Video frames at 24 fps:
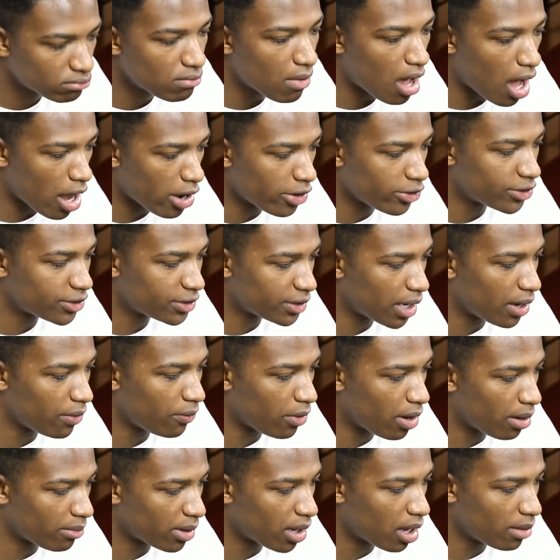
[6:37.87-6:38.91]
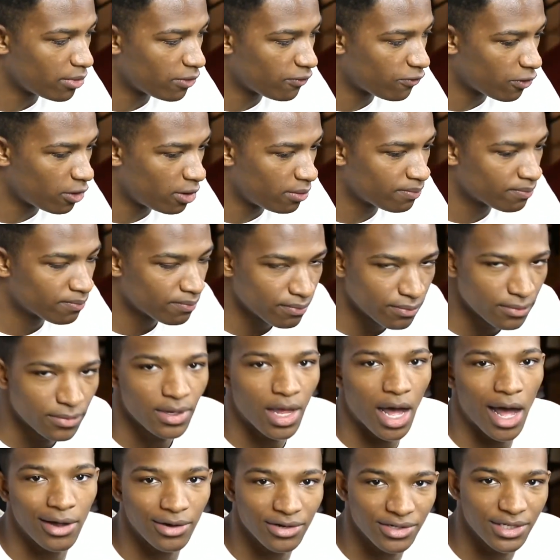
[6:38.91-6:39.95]
I understand where I'm coming from.
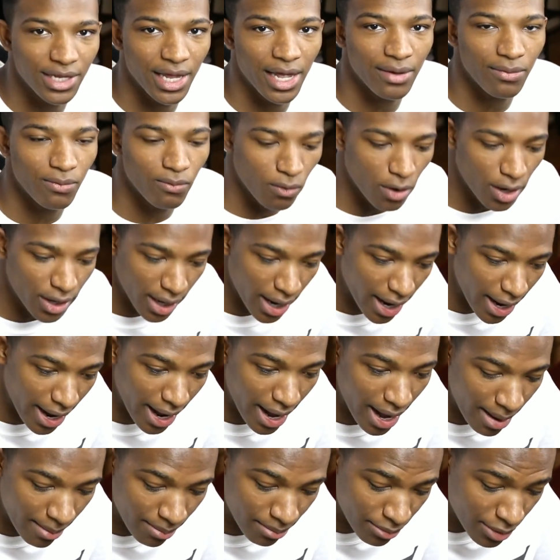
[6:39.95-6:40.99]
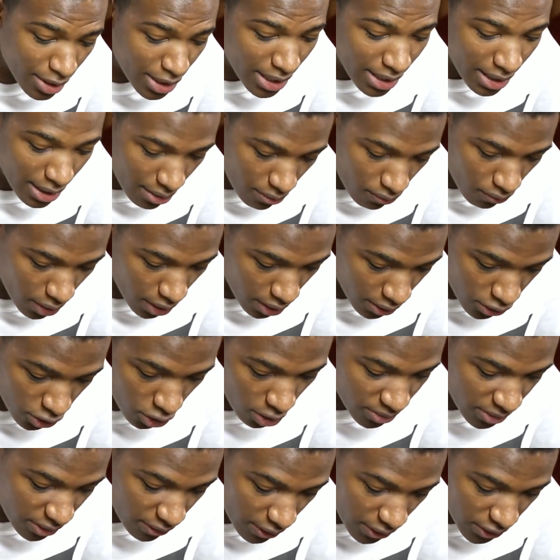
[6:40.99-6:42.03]
I understand what I am in
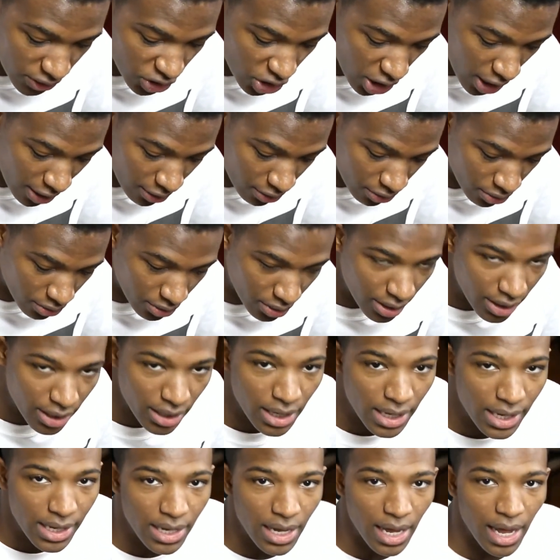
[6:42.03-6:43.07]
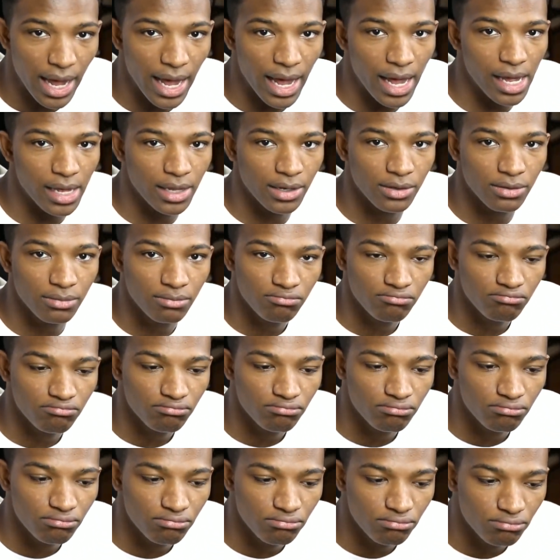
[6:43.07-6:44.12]
terms of this channel and
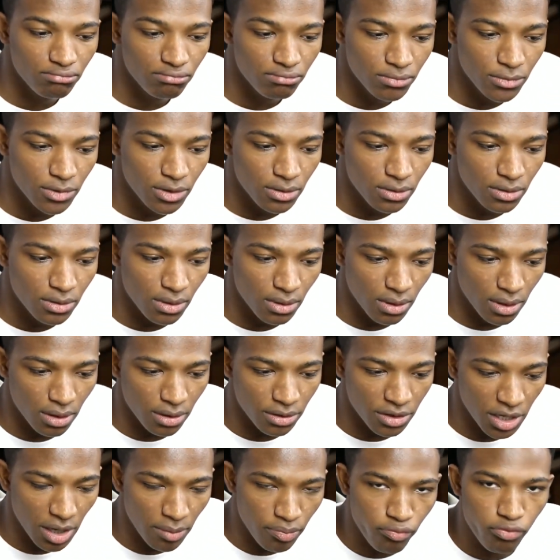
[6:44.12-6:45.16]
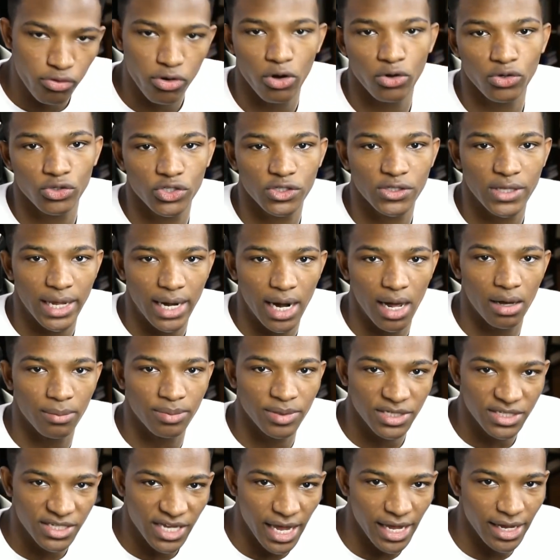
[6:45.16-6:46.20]
the approach that I'll
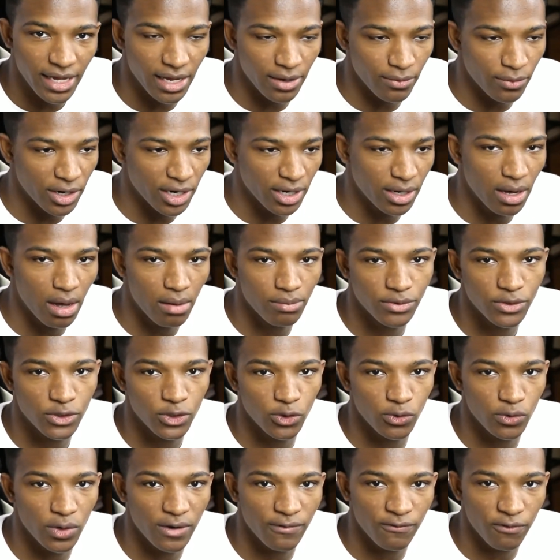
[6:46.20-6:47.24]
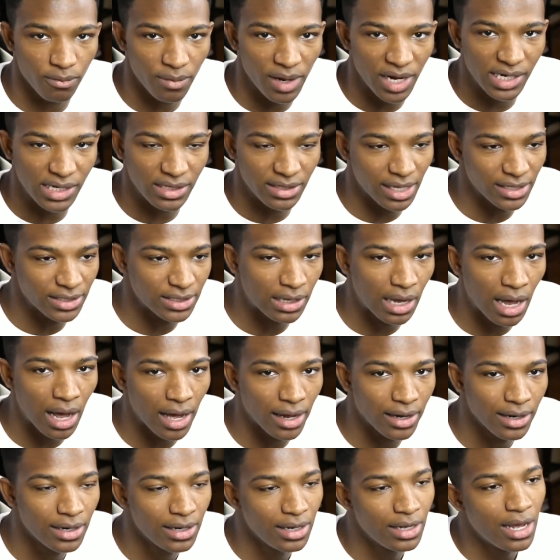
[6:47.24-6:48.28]
be taking when it comes to information that's
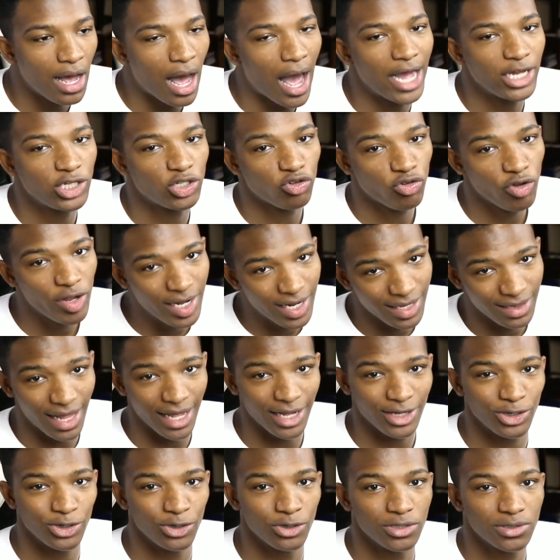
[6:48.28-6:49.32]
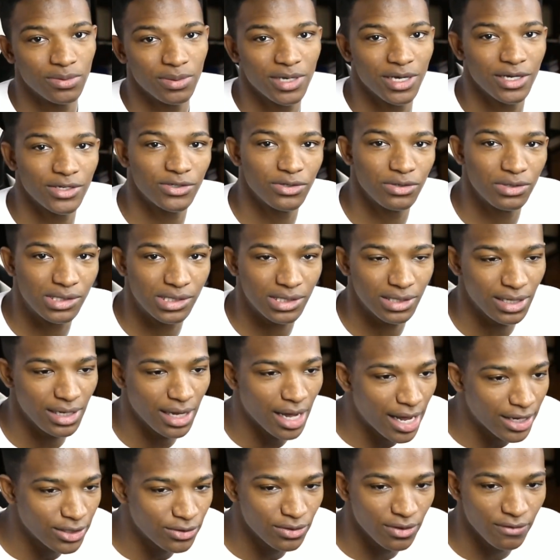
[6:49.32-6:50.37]
hot. I treat it like news because usually
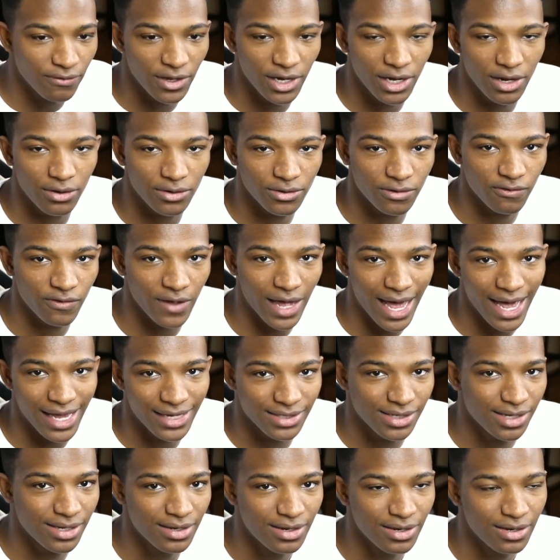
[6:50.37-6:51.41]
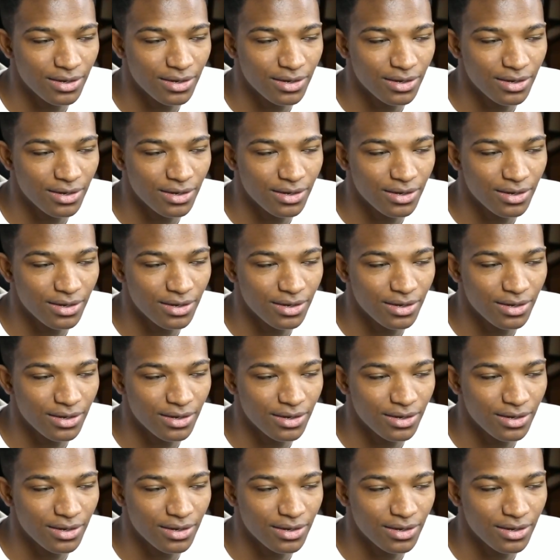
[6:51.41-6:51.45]
I do the videos fast